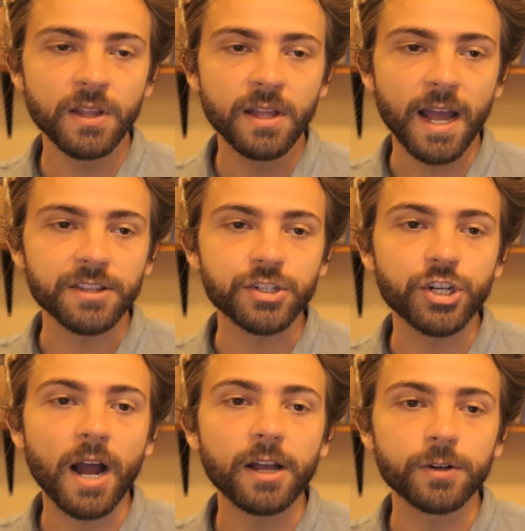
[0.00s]
"As a
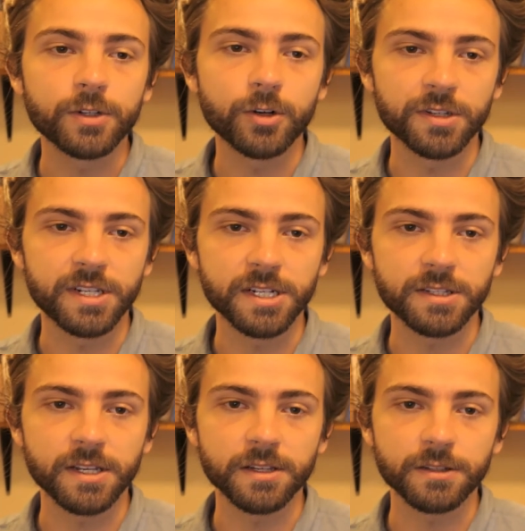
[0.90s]
child," Christina
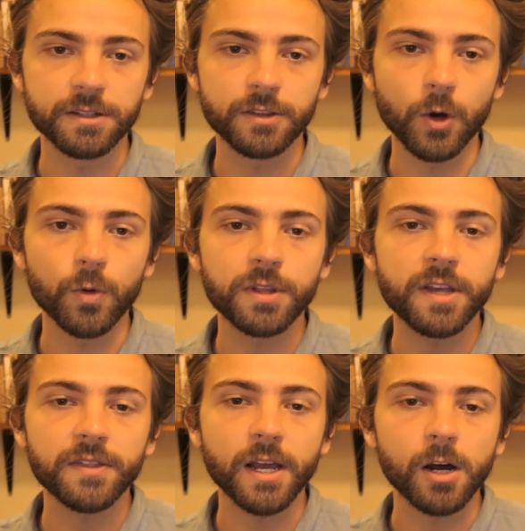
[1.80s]
says, "the only
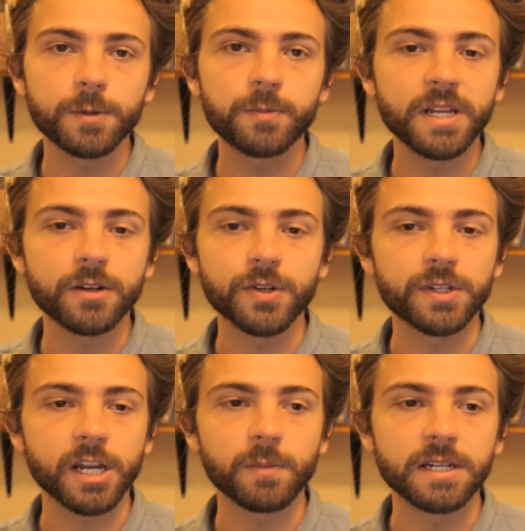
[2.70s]
thing that helped me
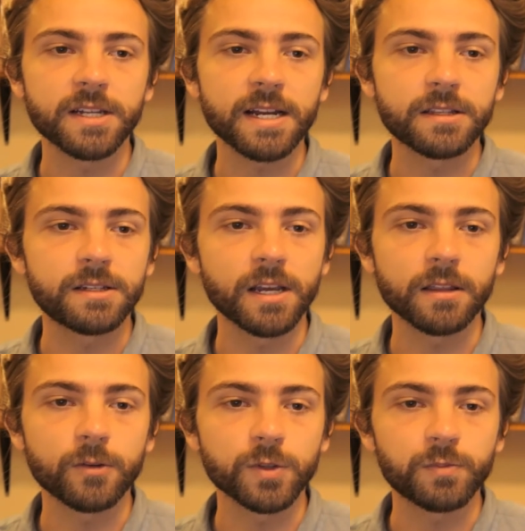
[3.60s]
understand my dad's
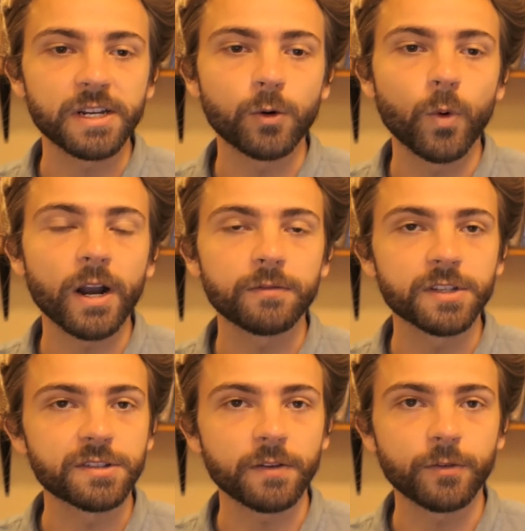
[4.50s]
death was being aware of the
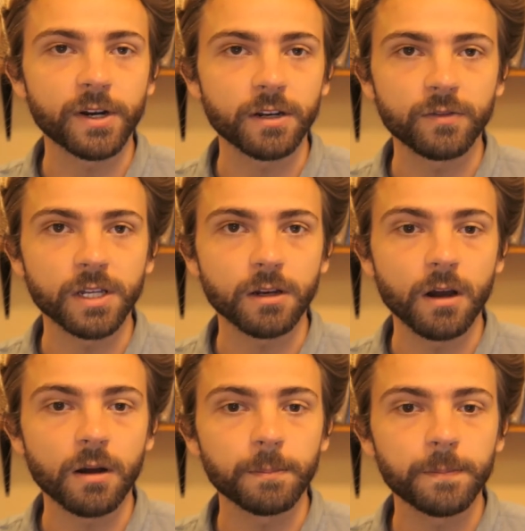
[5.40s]
suffering in
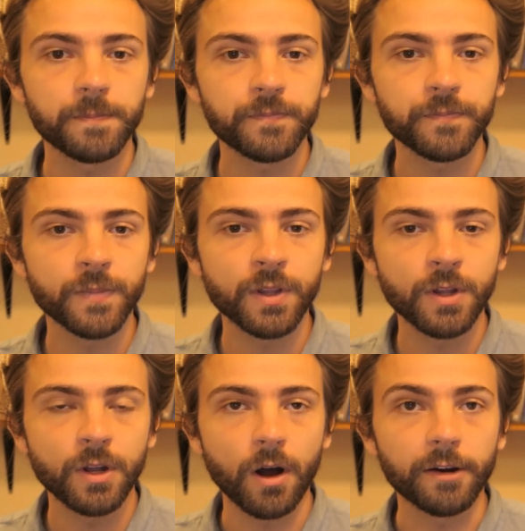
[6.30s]
Vietnam.
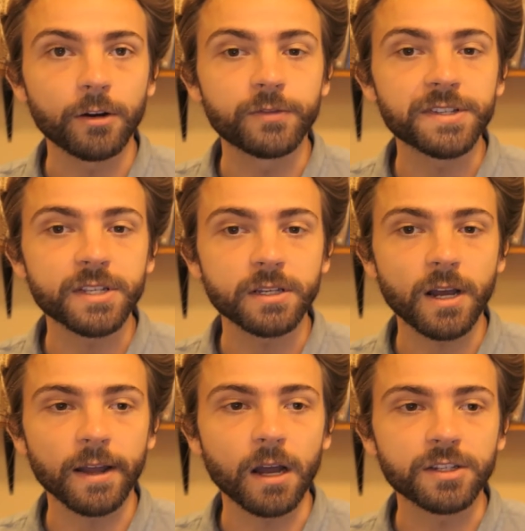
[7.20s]
On our visit,
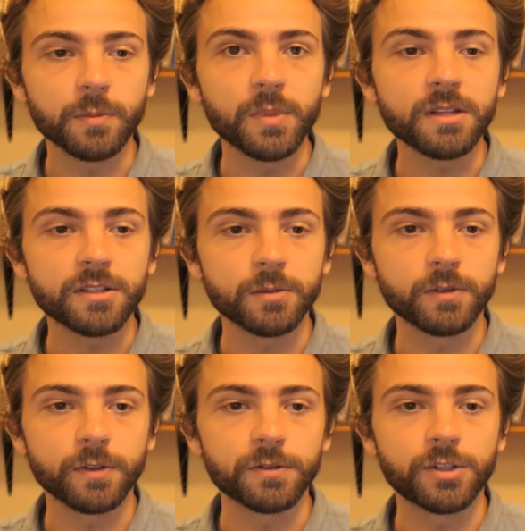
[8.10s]
I got to meet some of
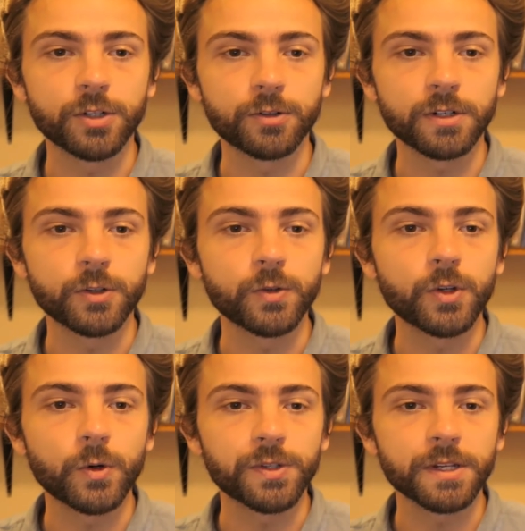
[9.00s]
those children who
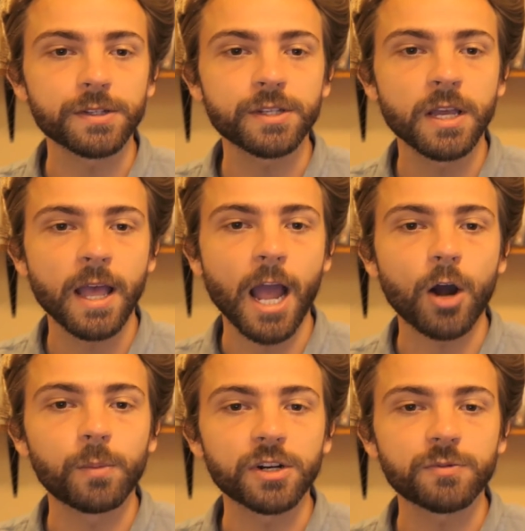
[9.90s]
told us how
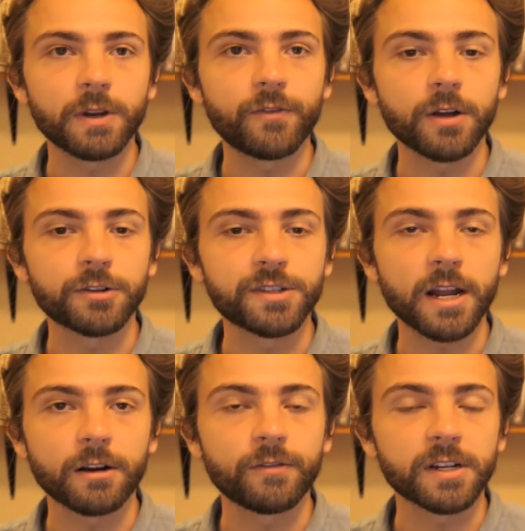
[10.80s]
much my father's
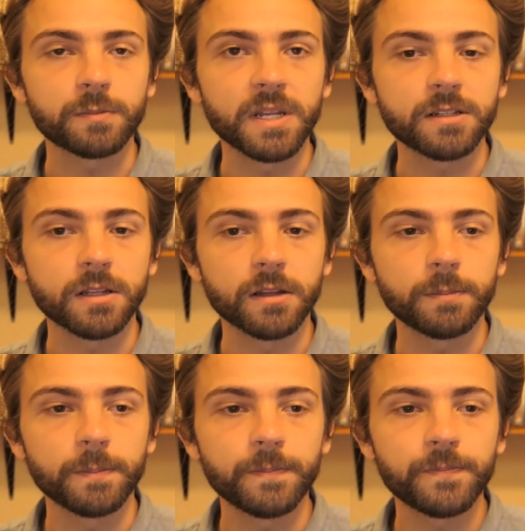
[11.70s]
sacrifice meant to
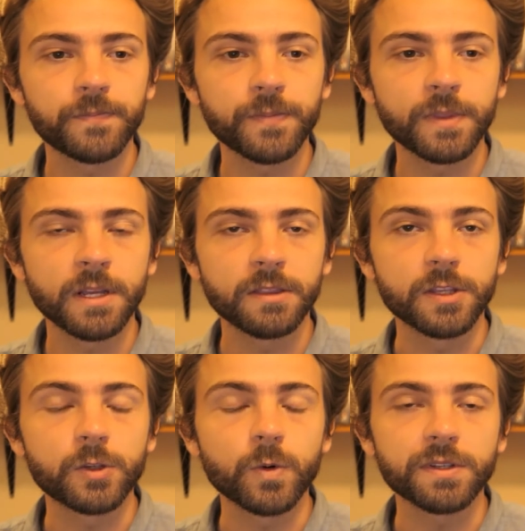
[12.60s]
them.
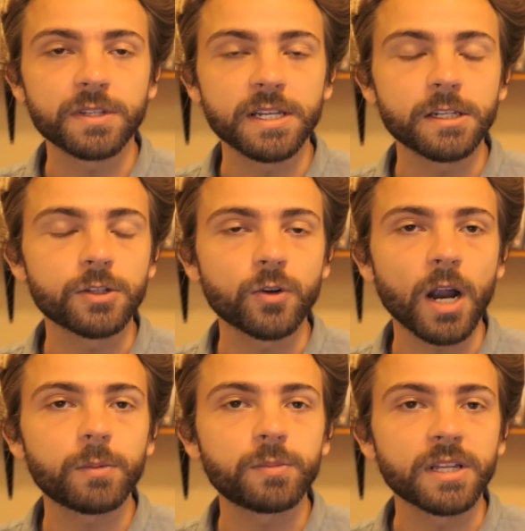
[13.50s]
This was
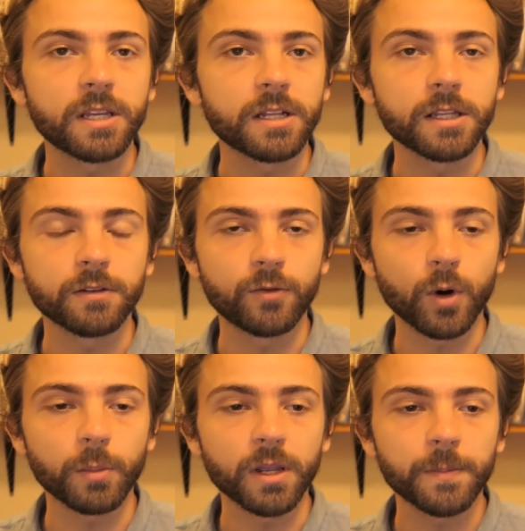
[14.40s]
indescribably healing for
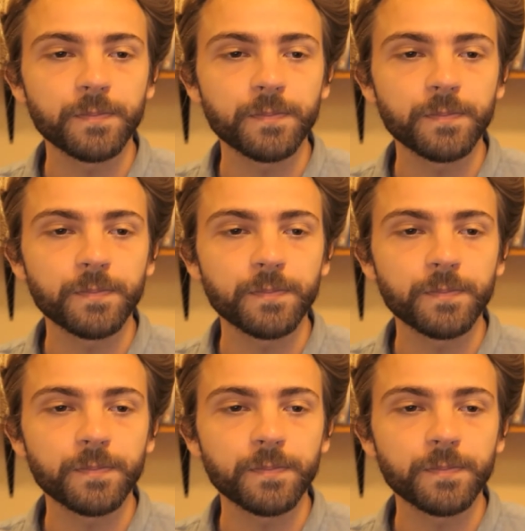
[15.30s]
me."